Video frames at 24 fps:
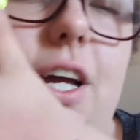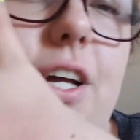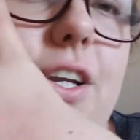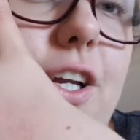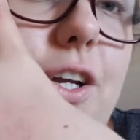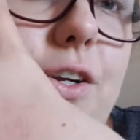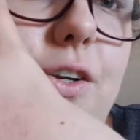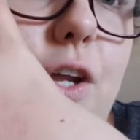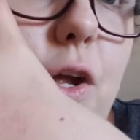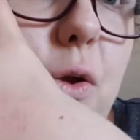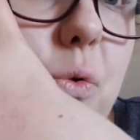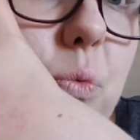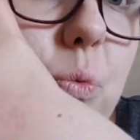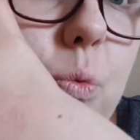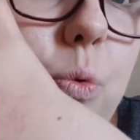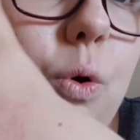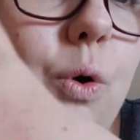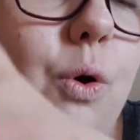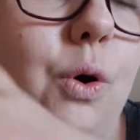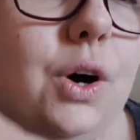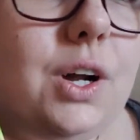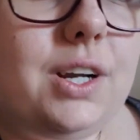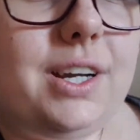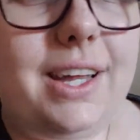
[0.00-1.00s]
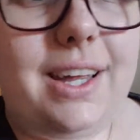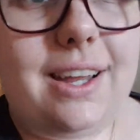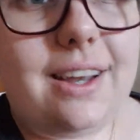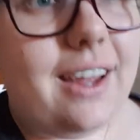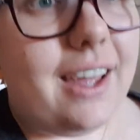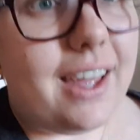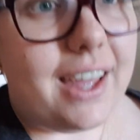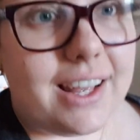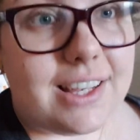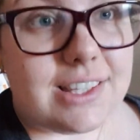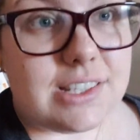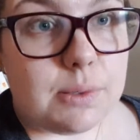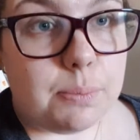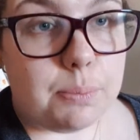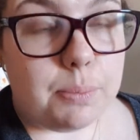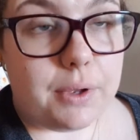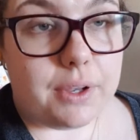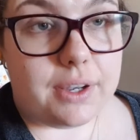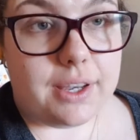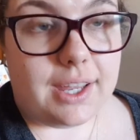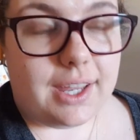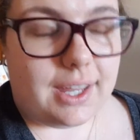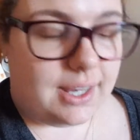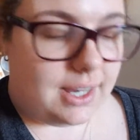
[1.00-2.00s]
don't know what it is,
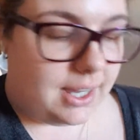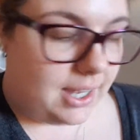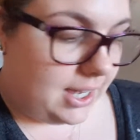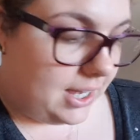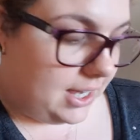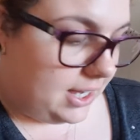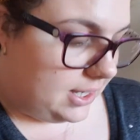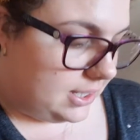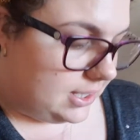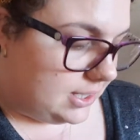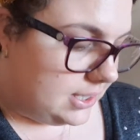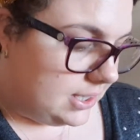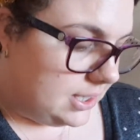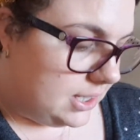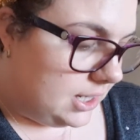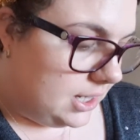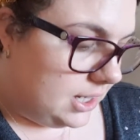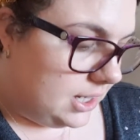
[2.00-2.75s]
but it is